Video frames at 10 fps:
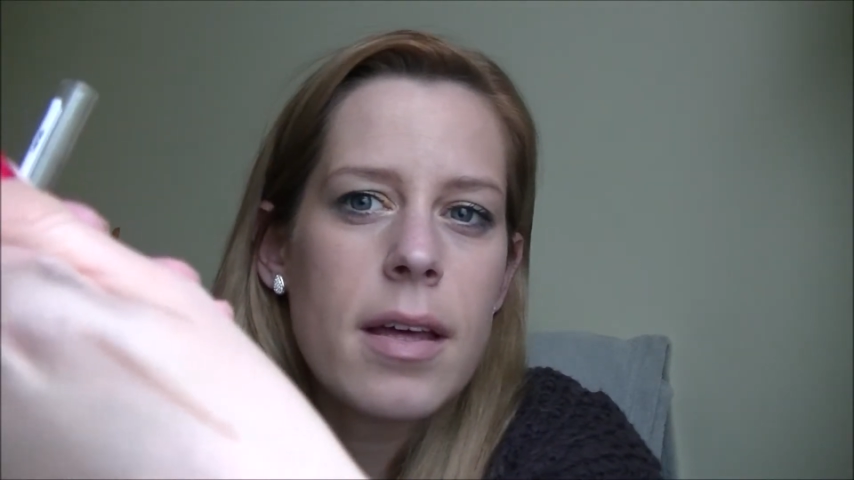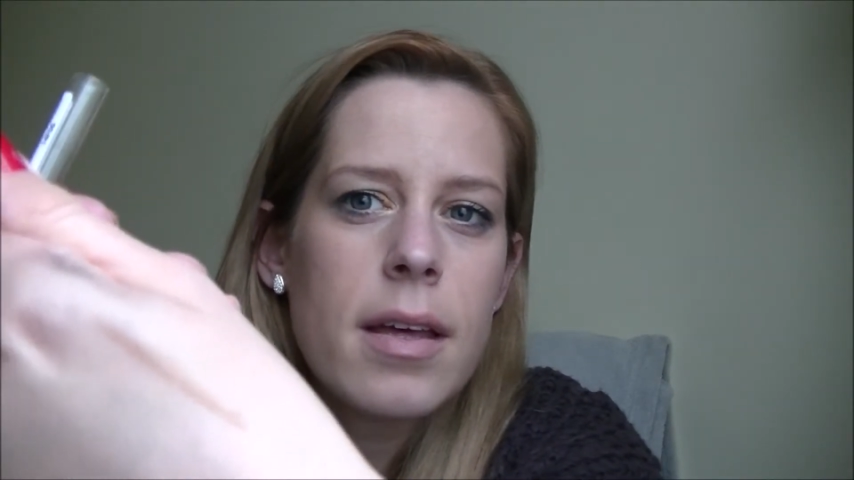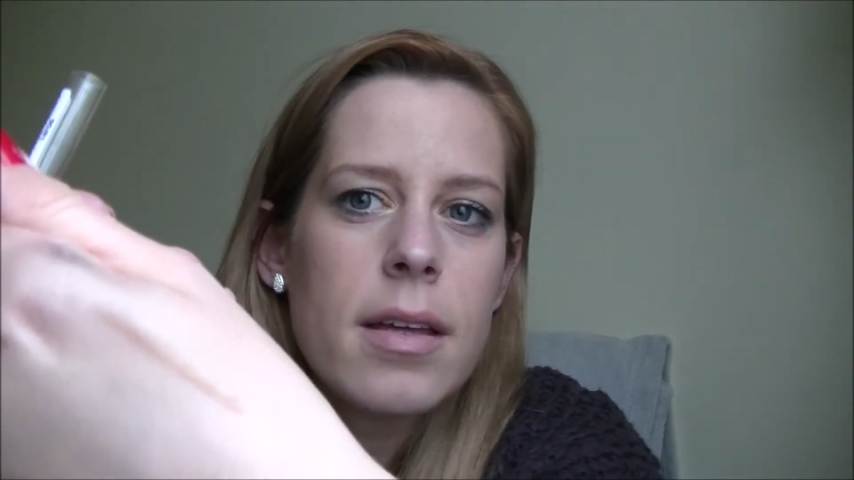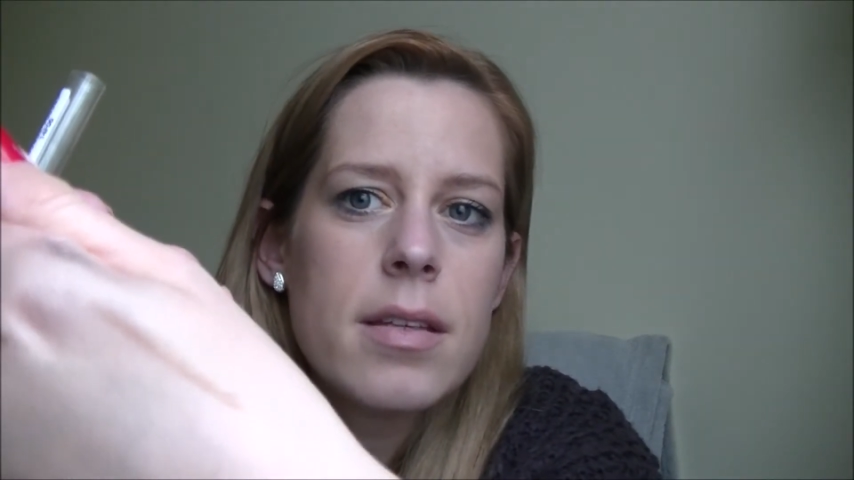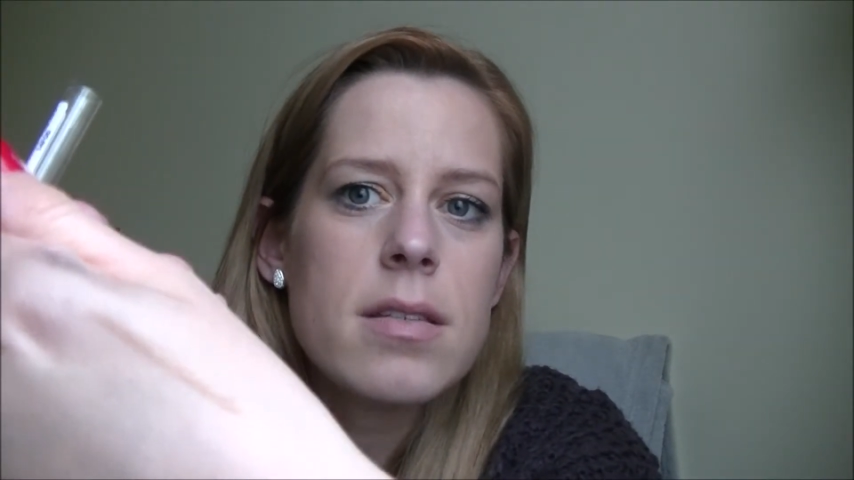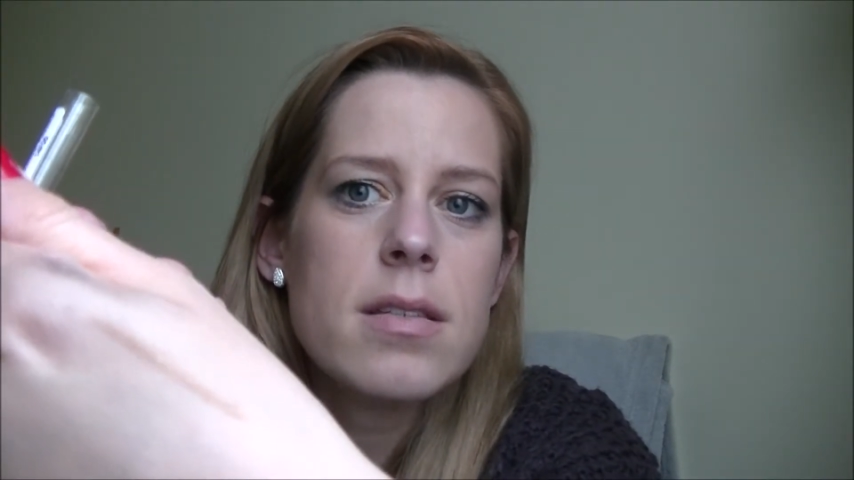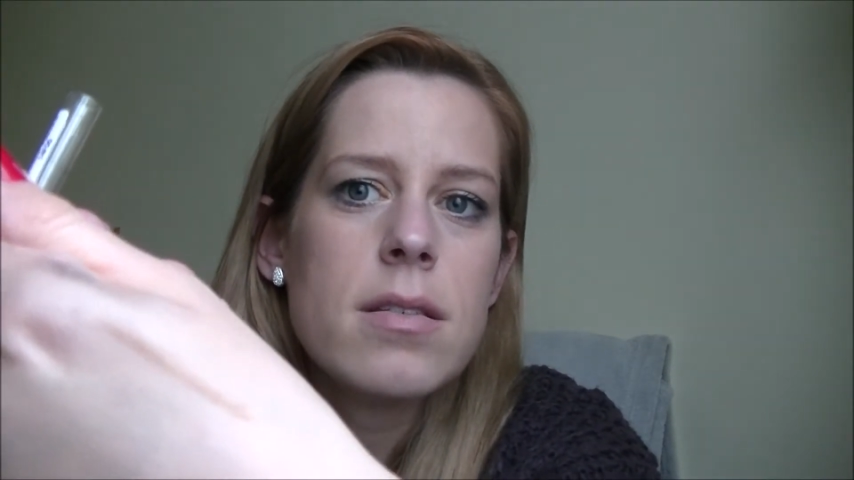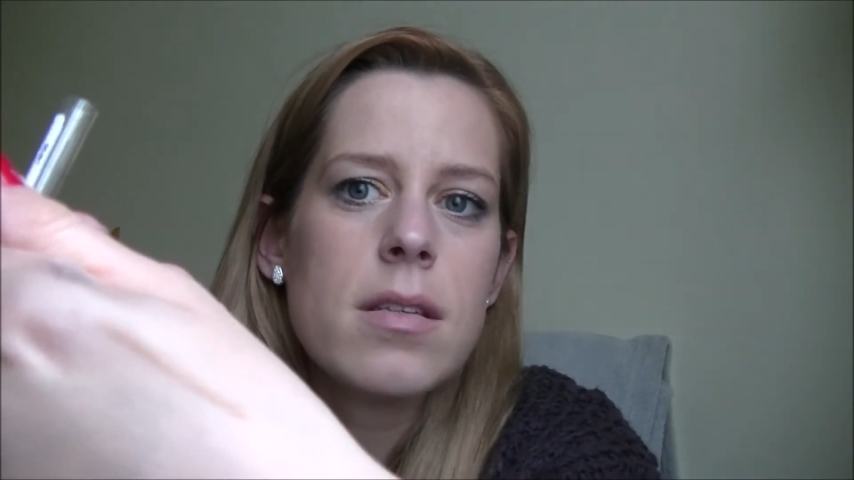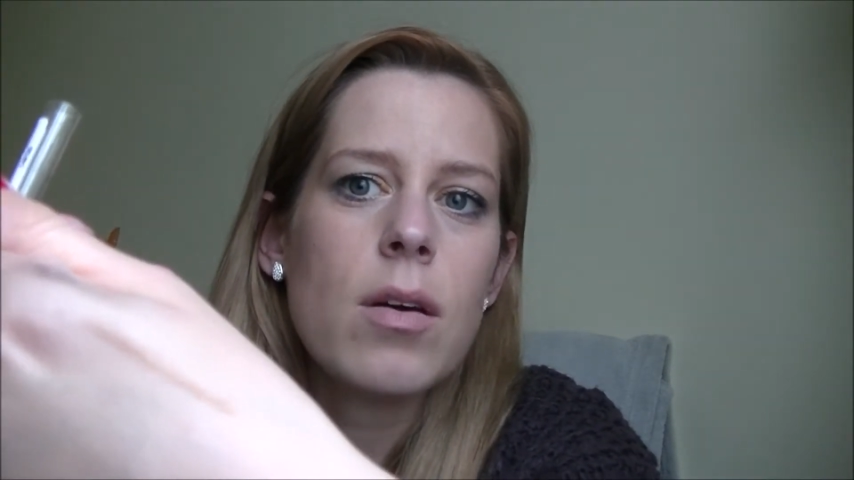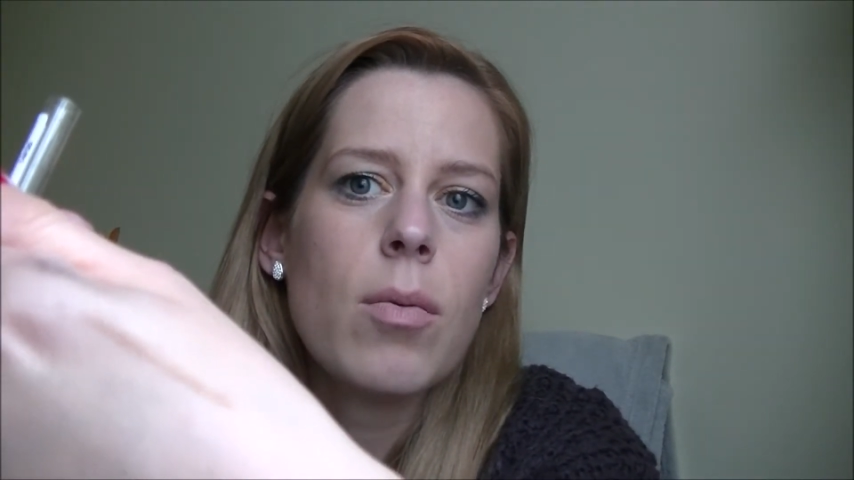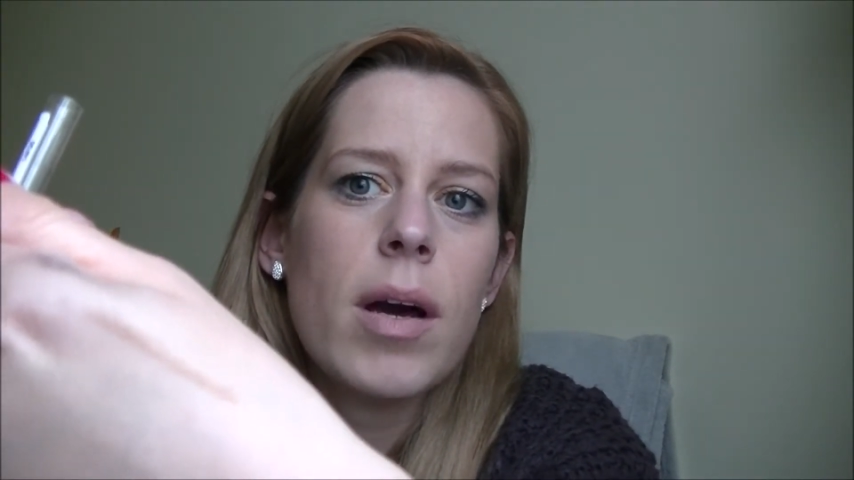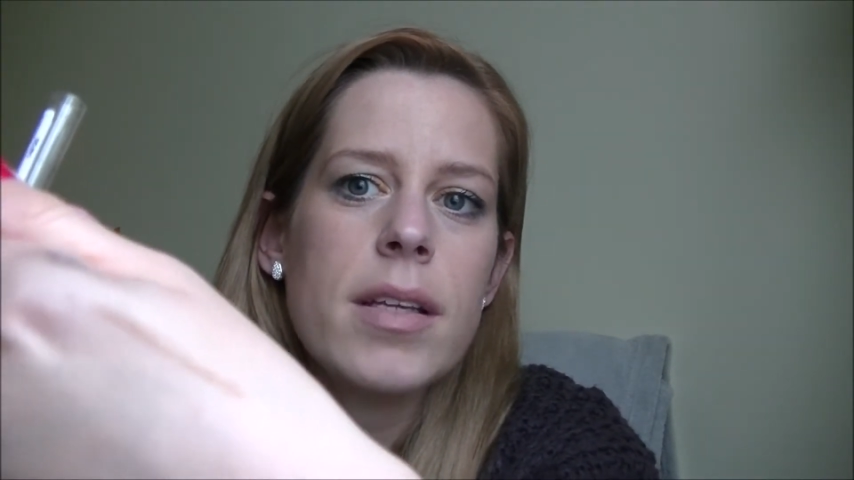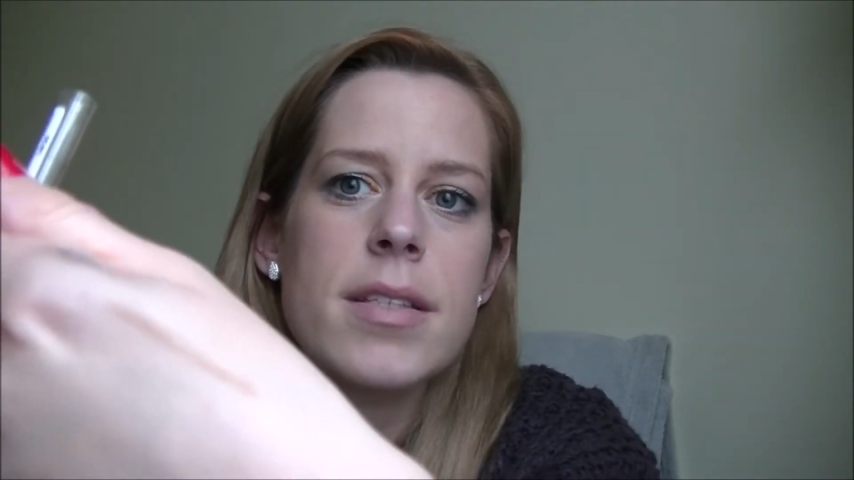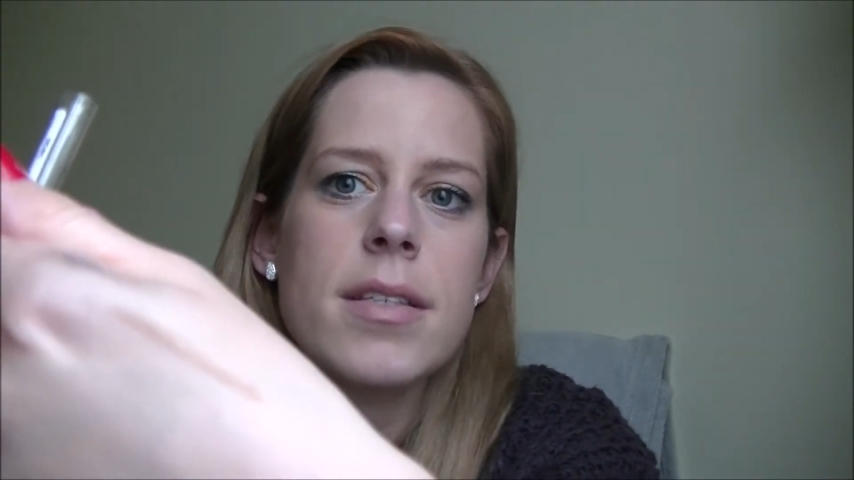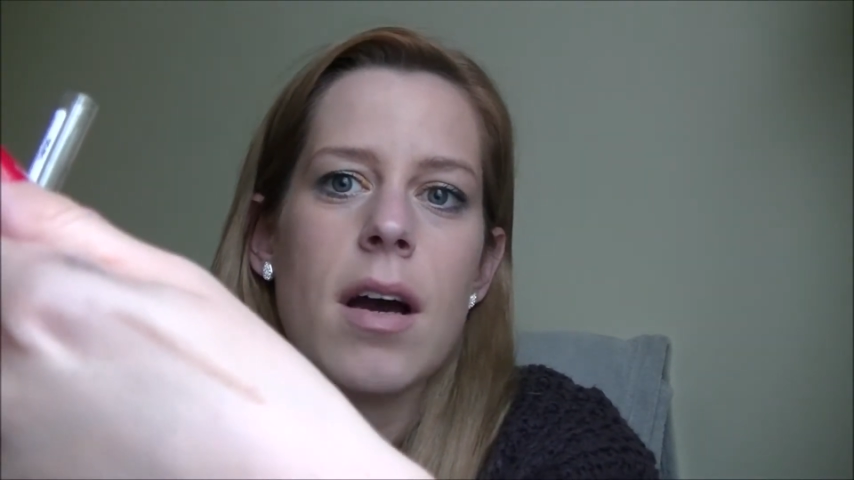is quite
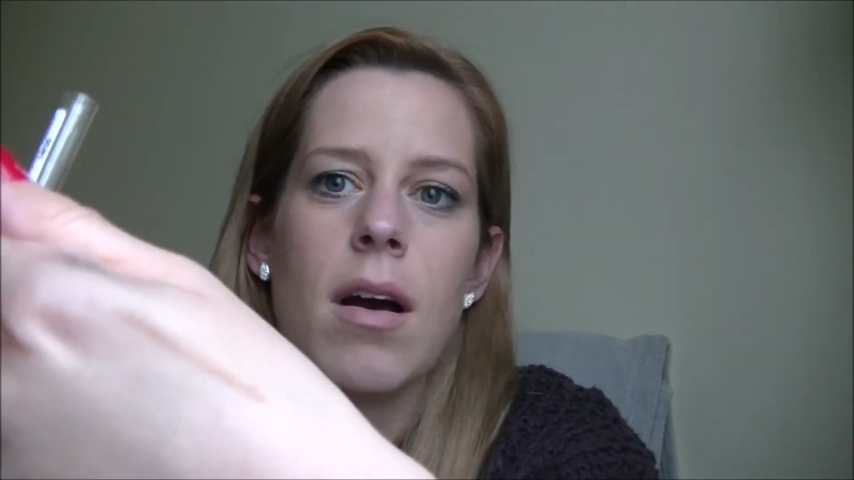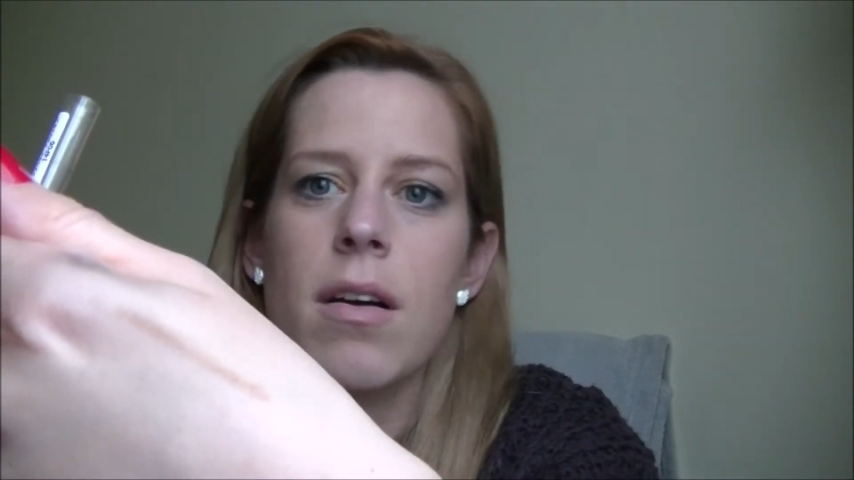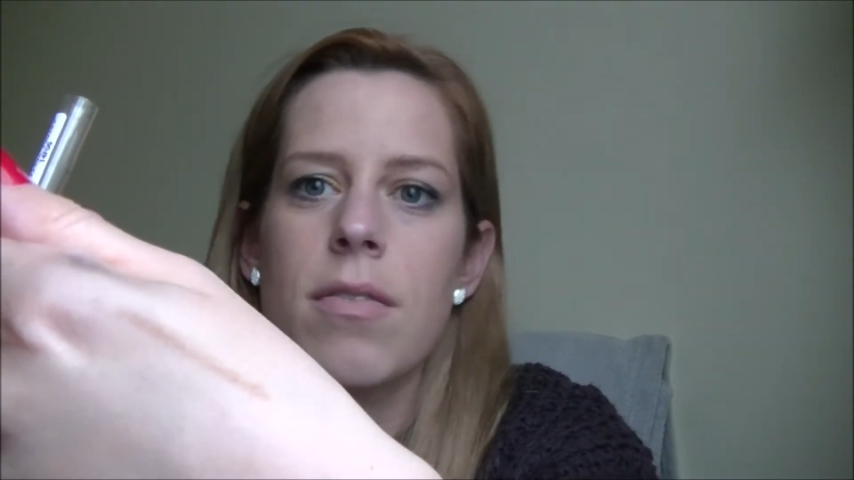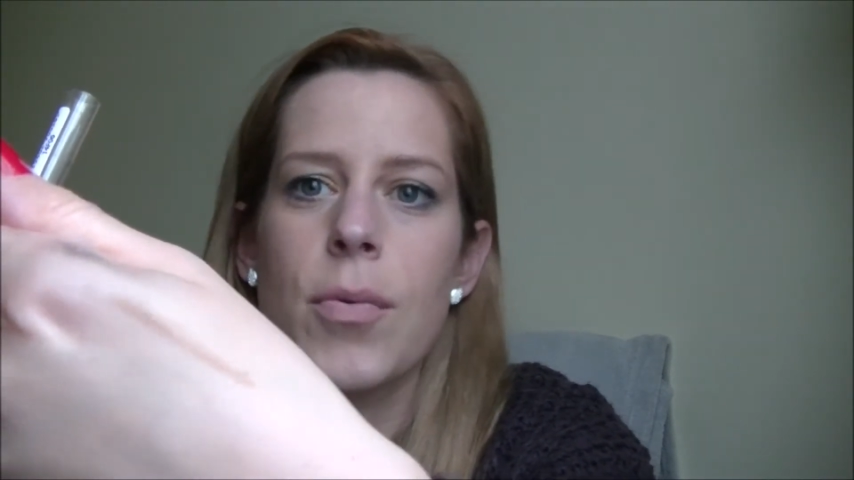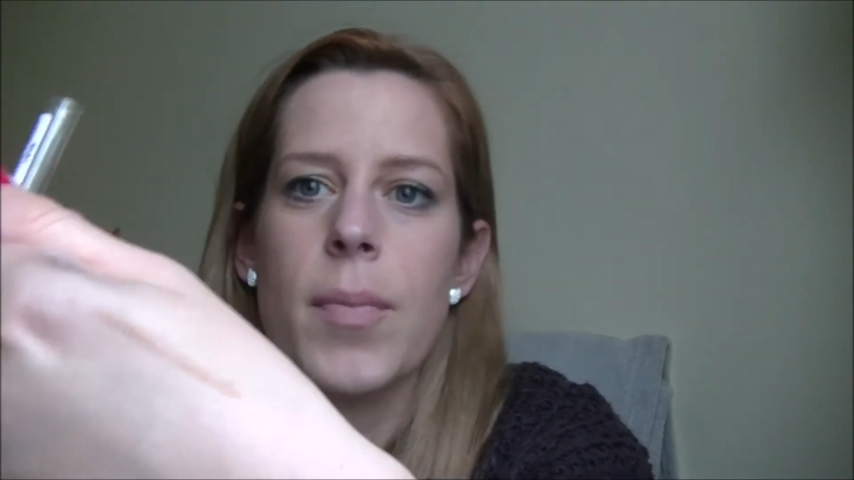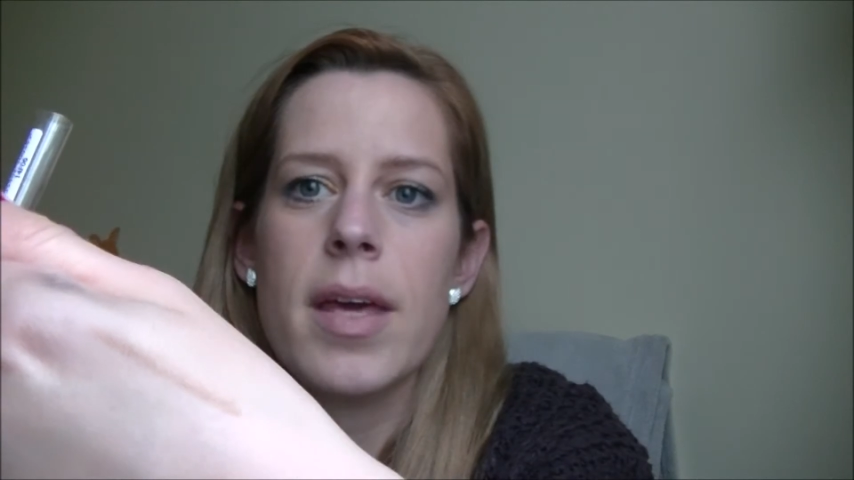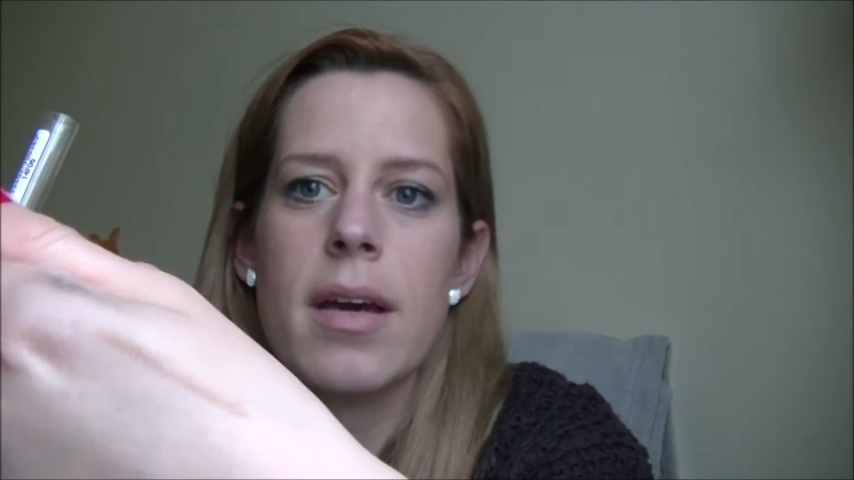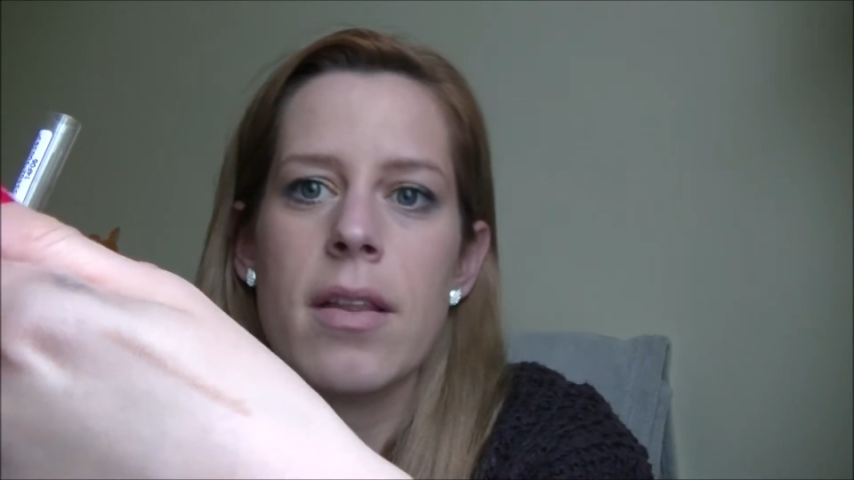dark for me, I